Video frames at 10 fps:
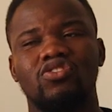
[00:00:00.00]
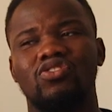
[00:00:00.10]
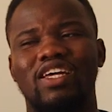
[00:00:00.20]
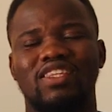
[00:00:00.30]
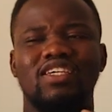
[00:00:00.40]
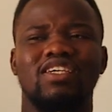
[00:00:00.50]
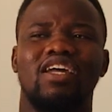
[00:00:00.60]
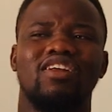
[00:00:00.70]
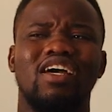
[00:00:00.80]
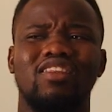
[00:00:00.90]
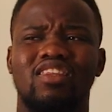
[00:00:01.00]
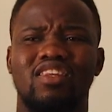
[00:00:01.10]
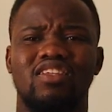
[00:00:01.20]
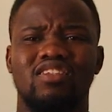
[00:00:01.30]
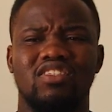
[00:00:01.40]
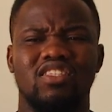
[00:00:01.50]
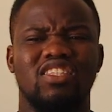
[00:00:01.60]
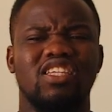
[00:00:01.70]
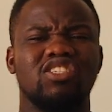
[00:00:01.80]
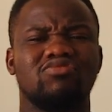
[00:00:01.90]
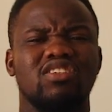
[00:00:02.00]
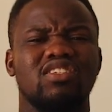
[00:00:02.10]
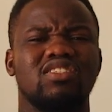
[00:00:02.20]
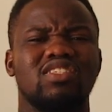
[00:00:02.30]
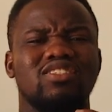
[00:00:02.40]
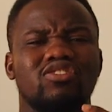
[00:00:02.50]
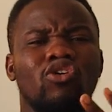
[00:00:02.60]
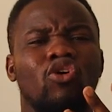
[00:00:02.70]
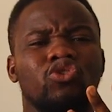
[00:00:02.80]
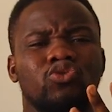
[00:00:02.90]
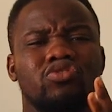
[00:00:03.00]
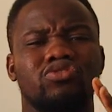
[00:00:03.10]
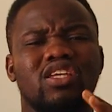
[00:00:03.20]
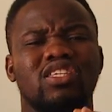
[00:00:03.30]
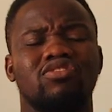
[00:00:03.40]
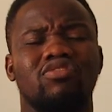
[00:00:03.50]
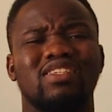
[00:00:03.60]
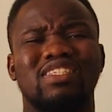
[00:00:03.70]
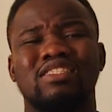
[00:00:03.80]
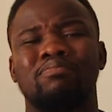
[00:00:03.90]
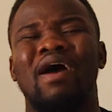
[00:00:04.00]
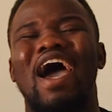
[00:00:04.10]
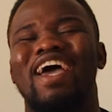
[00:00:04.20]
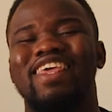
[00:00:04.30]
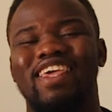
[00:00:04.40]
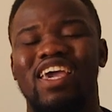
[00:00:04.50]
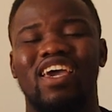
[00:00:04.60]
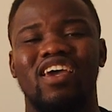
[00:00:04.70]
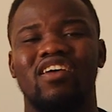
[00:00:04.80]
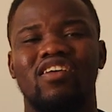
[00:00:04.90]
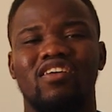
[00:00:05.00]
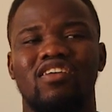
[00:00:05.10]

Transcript: So I think another thing is 30 credits is also 30 credits per year,